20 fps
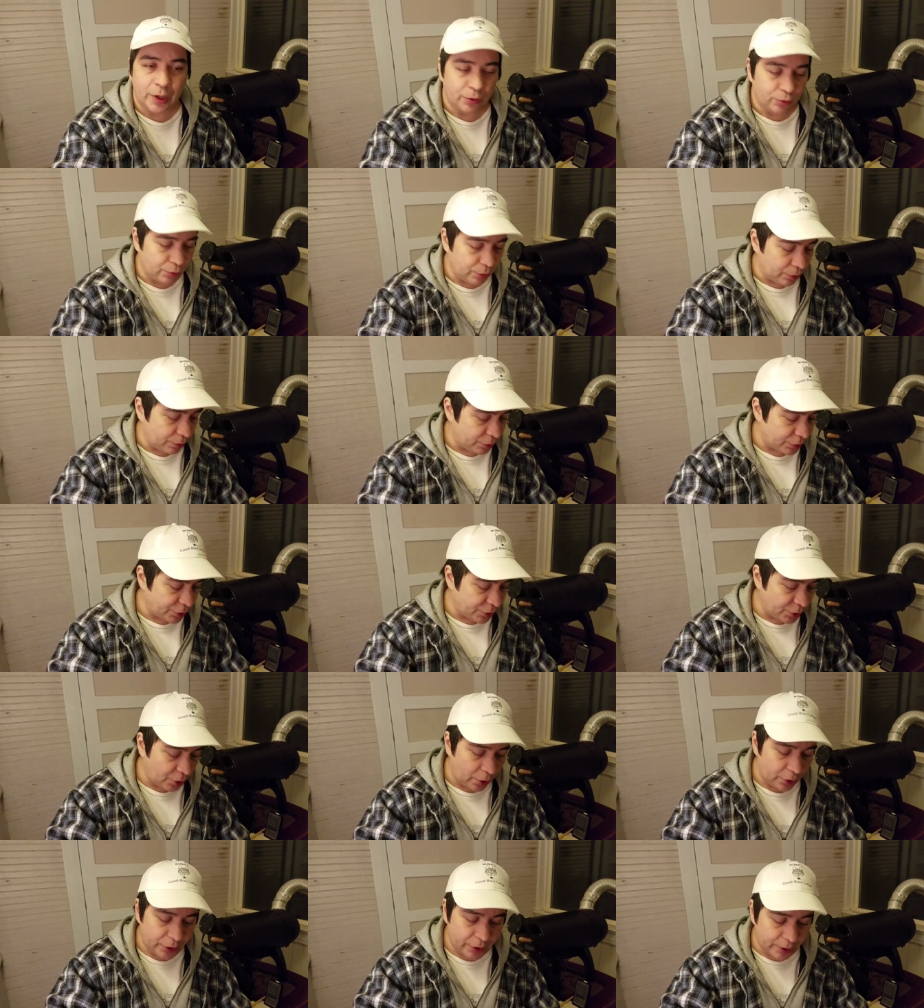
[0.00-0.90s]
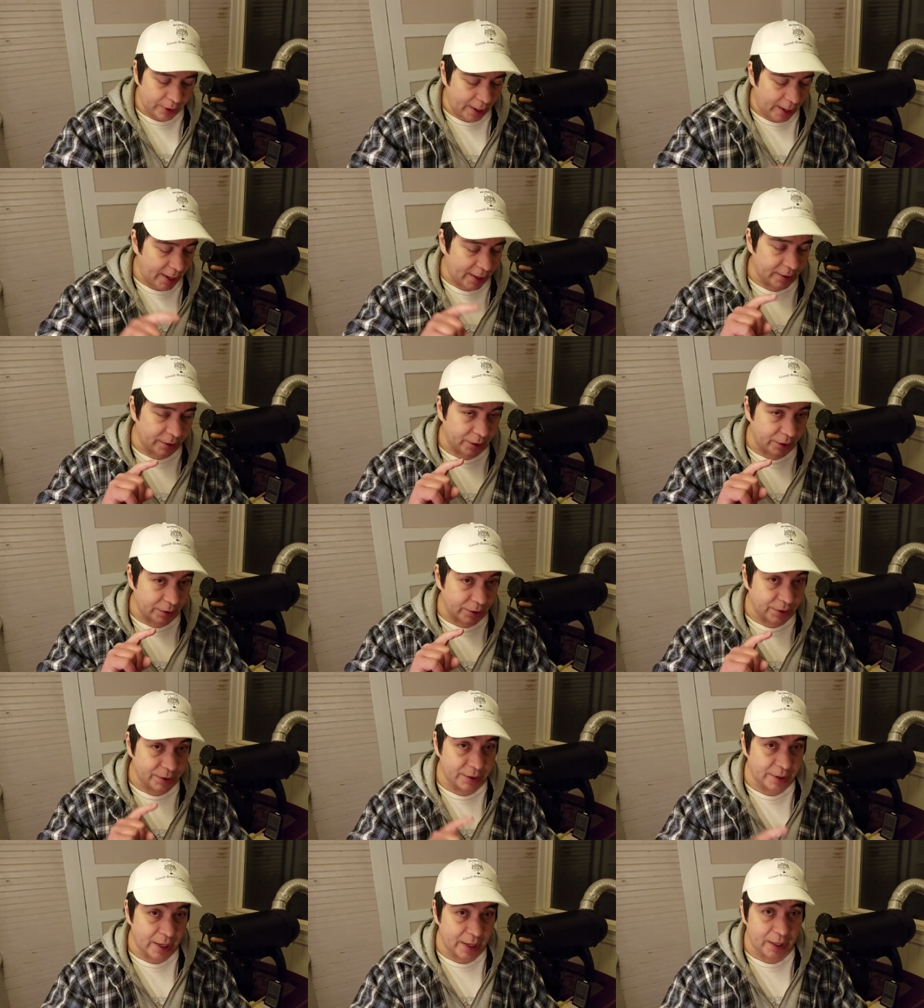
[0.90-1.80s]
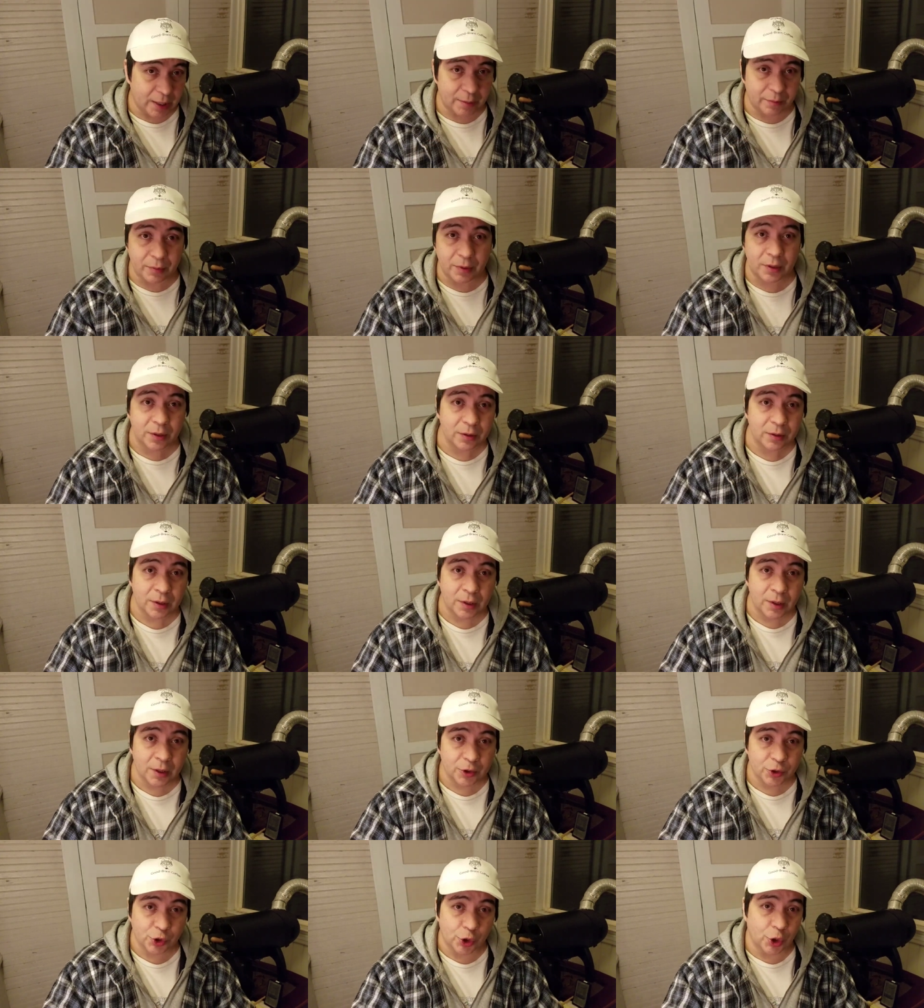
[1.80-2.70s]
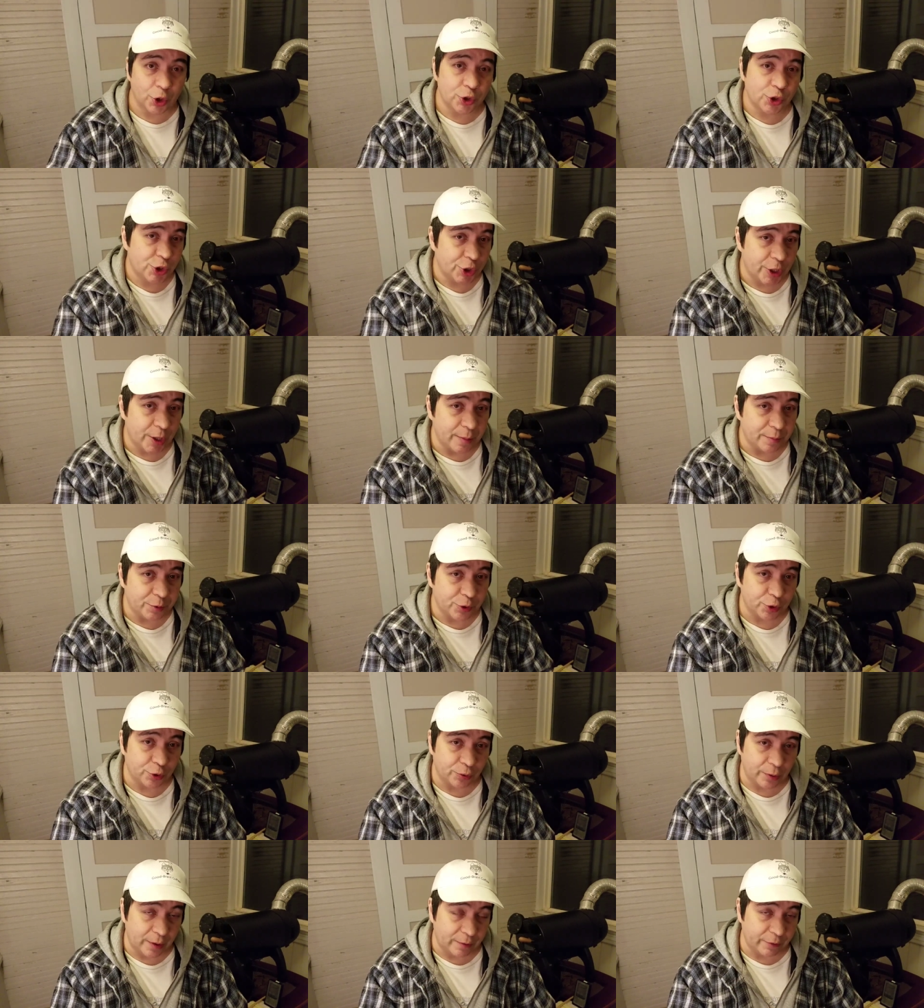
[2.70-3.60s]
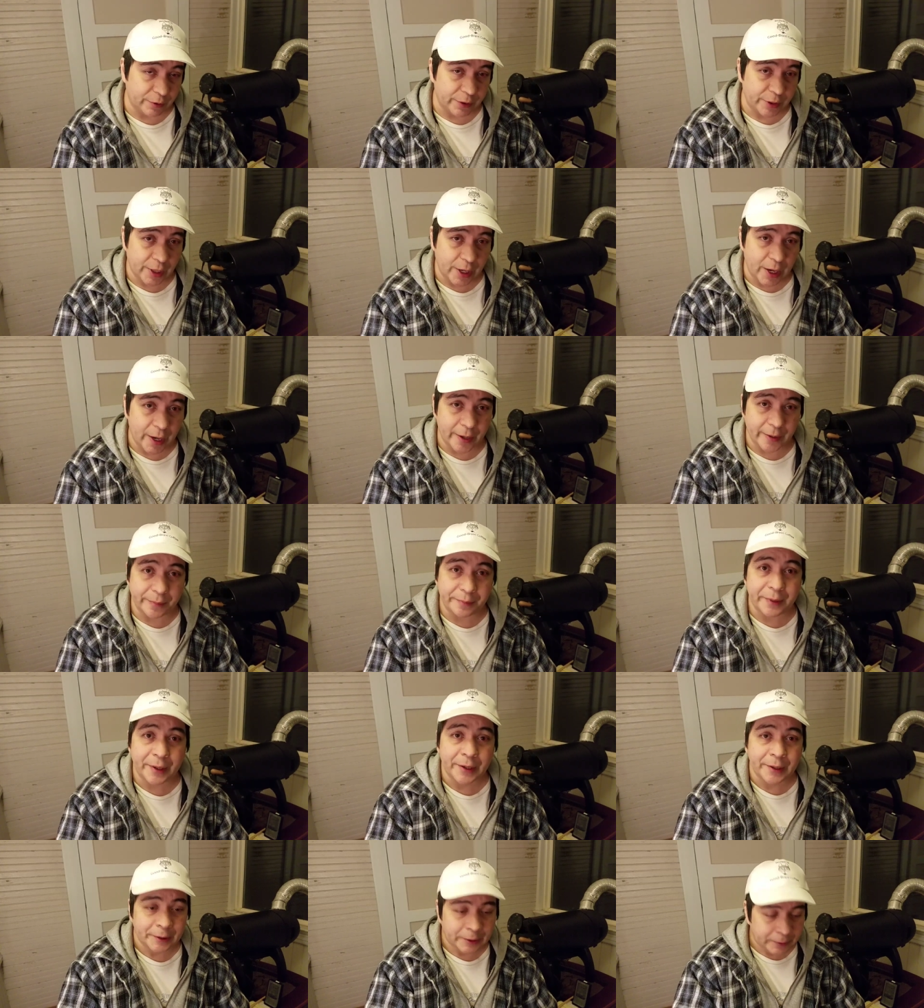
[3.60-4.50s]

We would start it at the same charge temperature every time.